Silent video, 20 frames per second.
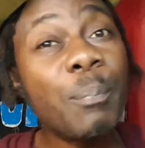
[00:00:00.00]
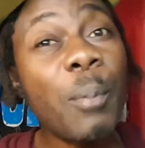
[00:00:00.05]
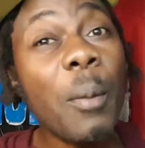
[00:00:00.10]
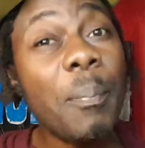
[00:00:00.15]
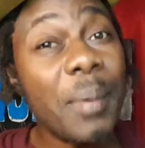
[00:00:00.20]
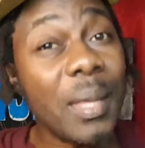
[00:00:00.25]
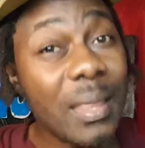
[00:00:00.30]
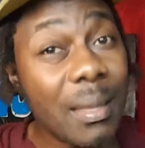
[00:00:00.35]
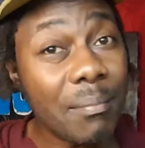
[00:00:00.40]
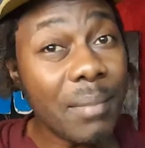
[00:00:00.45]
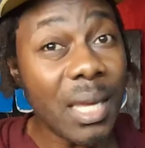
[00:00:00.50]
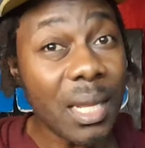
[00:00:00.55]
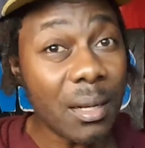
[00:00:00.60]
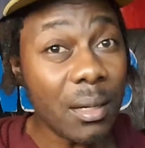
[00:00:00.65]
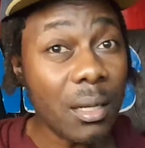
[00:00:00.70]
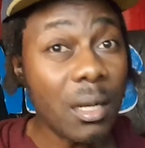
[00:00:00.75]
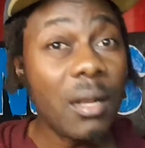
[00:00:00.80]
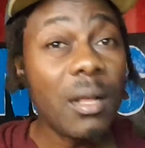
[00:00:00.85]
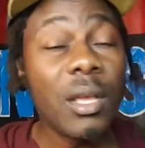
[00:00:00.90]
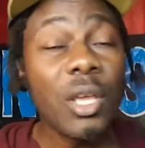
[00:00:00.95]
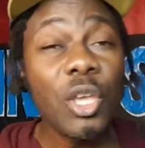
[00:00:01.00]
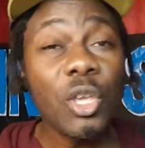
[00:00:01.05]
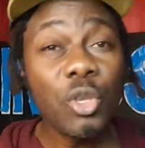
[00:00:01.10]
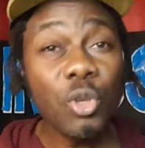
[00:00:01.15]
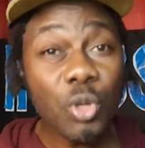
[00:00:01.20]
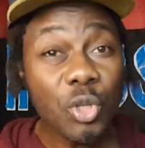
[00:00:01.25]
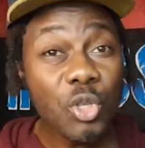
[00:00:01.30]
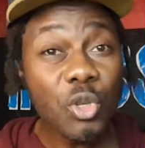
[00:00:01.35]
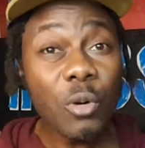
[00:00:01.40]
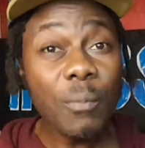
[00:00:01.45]
pop in the middle.
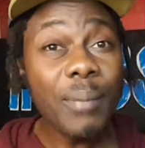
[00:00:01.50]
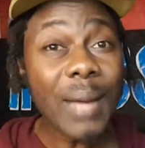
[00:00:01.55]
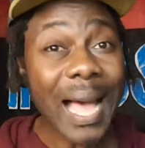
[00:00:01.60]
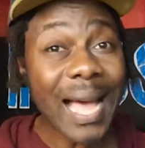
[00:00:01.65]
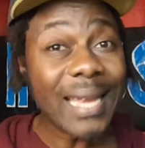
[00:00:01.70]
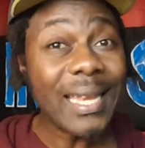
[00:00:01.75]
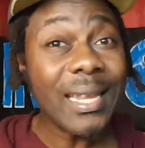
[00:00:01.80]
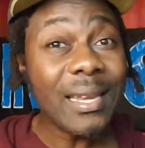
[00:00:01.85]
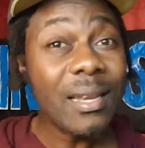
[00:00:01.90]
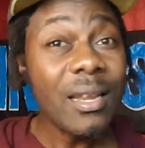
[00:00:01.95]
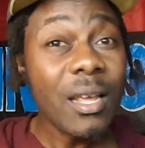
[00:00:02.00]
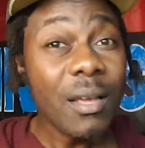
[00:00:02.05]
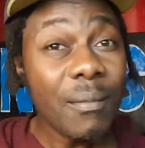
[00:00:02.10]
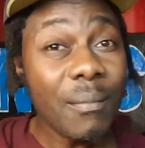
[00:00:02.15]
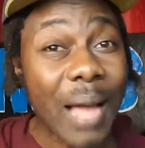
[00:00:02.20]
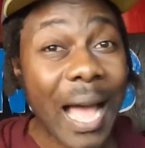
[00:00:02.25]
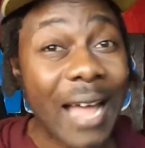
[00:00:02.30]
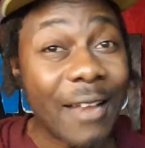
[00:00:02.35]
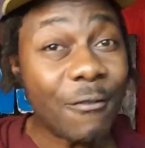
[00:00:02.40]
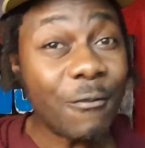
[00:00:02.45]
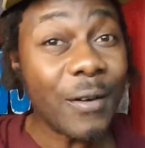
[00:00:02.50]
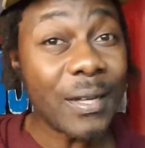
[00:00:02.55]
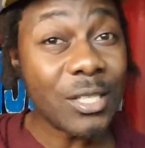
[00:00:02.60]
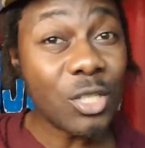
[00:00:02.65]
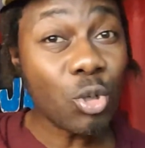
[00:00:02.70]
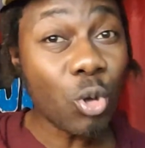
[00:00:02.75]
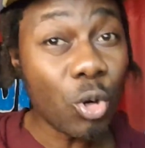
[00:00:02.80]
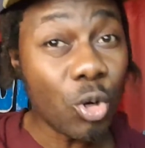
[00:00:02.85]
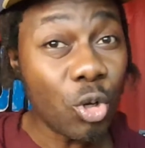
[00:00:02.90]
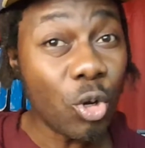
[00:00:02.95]
YouTube added
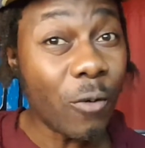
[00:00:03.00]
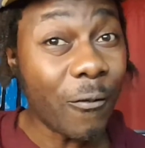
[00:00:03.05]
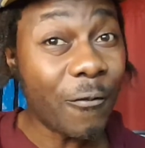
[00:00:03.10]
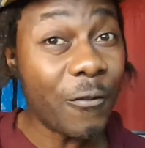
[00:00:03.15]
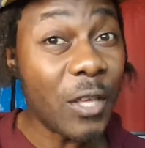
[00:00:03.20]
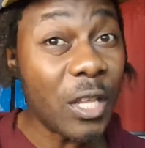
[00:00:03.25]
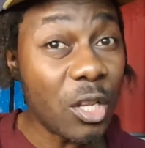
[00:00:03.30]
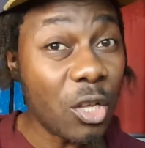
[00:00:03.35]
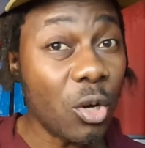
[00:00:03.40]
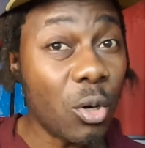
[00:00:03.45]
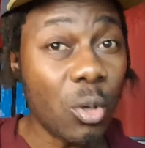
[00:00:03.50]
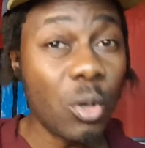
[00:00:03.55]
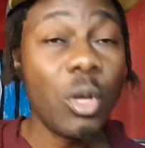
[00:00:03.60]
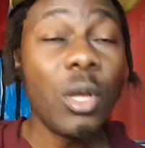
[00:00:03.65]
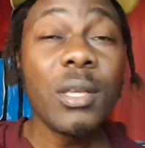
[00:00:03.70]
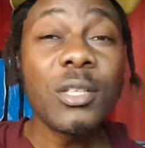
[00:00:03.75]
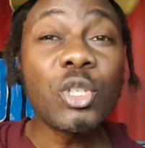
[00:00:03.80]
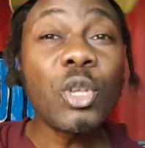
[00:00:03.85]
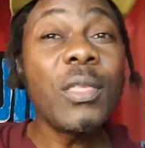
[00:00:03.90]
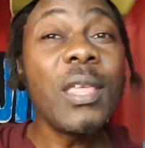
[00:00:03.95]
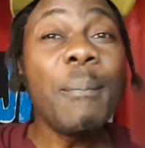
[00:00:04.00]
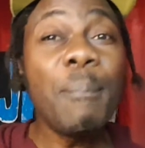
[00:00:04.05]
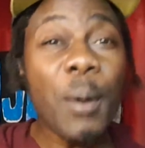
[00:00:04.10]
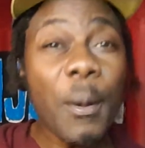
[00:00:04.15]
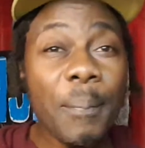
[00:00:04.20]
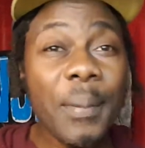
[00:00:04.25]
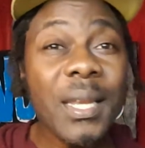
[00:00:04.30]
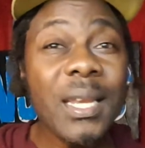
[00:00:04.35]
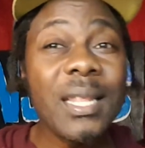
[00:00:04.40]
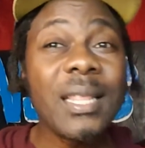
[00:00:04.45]
adverts on your video. So they
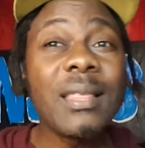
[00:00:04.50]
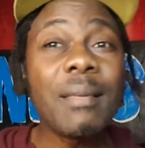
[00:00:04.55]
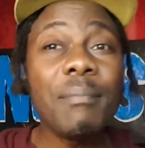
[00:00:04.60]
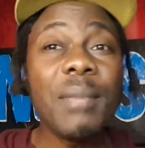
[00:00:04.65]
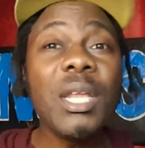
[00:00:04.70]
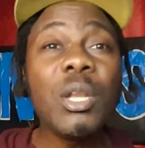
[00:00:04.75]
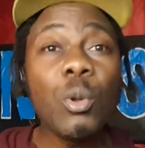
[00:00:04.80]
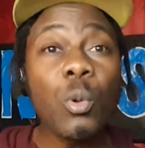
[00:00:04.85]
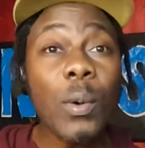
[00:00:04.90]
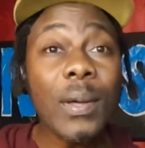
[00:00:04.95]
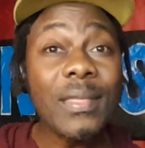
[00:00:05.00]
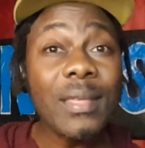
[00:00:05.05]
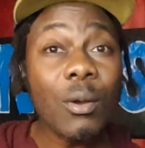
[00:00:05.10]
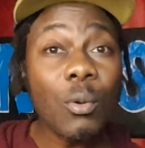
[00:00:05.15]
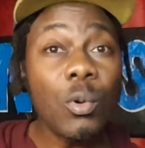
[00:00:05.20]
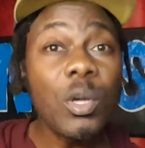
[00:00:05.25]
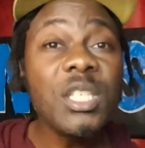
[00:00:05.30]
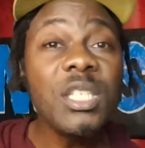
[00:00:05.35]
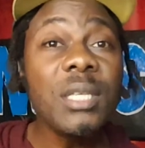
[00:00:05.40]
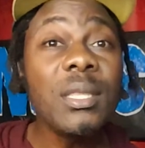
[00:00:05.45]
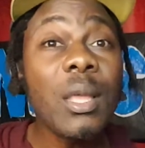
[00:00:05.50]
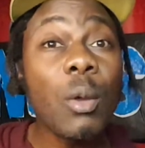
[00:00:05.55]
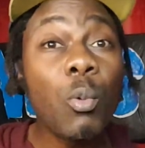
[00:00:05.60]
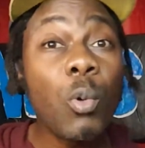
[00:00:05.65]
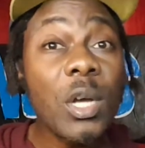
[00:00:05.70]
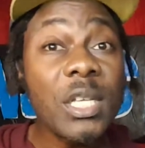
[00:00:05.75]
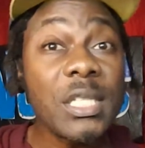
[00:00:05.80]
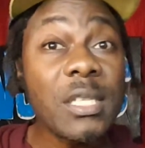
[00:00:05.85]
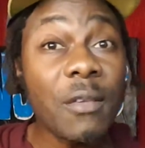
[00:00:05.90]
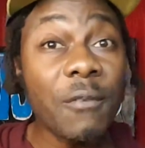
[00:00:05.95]
pop in the middle while they're watching, they
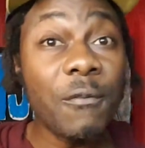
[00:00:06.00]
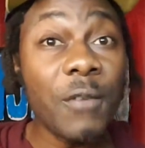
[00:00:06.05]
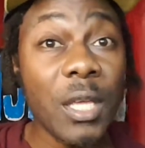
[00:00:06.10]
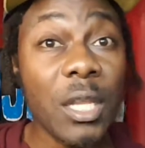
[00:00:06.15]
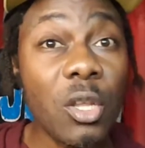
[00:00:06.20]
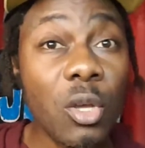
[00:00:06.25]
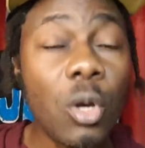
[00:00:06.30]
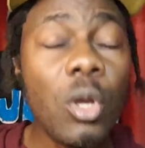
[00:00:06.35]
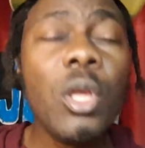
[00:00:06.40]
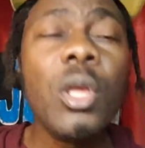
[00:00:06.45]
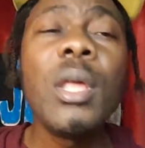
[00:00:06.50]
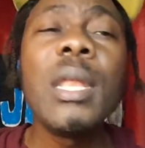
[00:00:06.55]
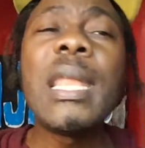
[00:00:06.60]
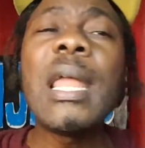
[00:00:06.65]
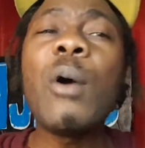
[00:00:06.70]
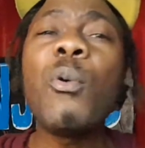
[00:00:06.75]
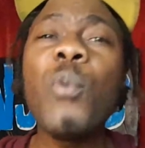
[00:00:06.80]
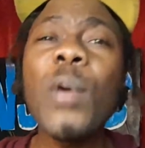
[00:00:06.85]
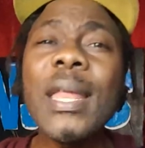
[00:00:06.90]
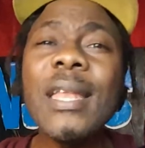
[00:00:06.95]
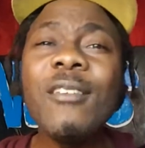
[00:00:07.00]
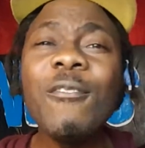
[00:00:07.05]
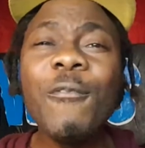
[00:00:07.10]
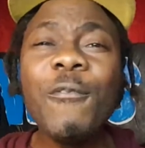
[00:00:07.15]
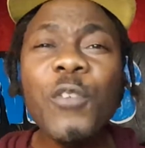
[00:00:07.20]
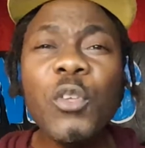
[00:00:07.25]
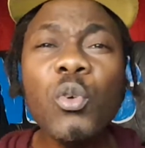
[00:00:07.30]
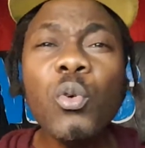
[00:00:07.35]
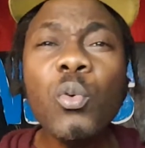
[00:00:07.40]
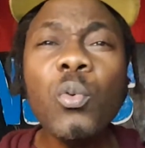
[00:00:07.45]
watch the video. Now when
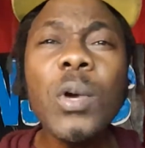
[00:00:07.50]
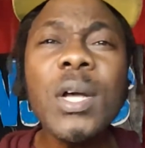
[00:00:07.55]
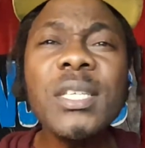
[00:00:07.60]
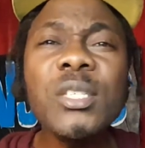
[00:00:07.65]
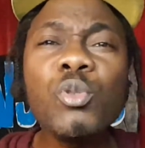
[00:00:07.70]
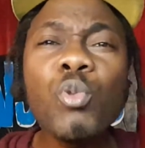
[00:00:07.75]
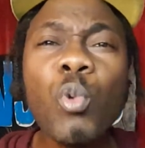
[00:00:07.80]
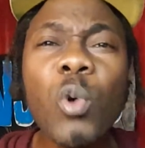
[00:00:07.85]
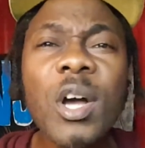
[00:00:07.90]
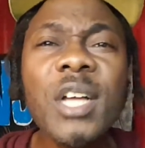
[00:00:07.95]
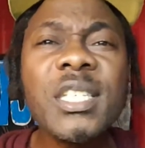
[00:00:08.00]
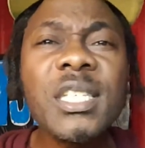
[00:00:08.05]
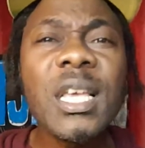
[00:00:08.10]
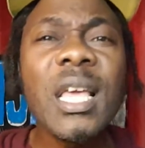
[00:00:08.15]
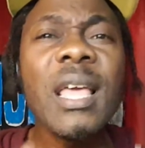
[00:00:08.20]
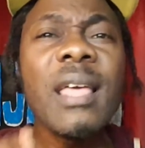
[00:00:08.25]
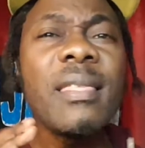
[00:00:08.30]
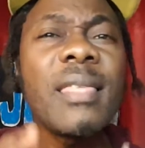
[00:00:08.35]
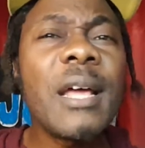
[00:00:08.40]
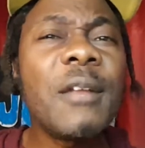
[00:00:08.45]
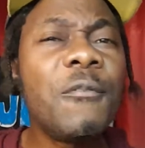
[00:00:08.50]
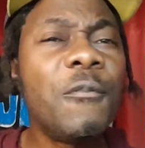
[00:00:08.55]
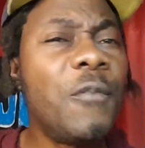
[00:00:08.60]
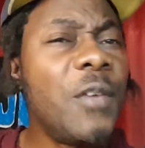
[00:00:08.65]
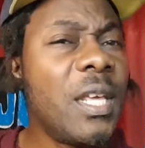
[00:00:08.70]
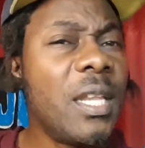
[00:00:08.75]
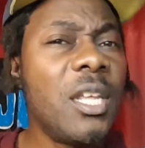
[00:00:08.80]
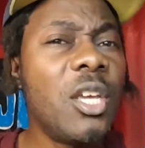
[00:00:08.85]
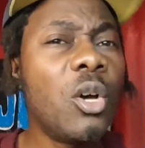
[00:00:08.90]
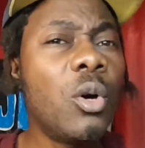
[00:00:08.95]
viewers watch that
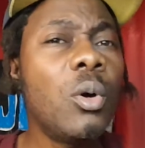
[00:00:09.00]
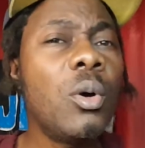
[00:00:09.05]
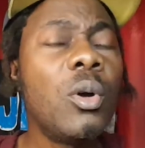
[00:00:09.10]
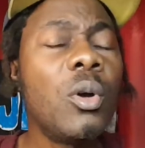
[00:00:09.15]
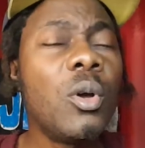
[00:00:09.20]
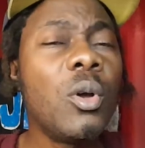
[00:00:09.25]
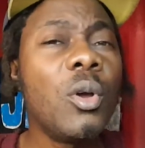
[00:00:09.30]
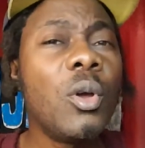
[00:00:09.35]
video,